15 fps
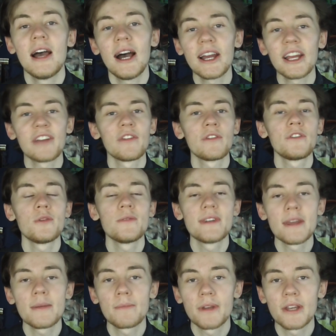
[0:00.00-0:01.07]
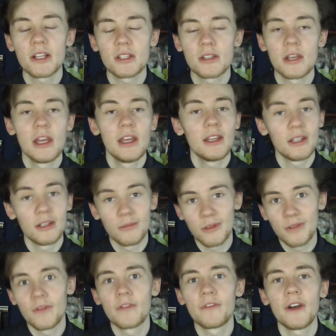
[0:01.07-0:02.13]
I have a few nitpicks
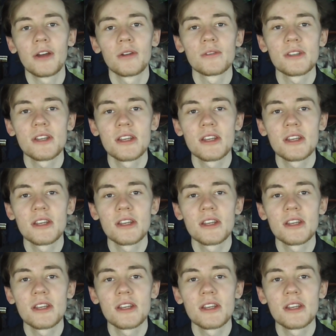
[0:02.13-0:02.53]
in the final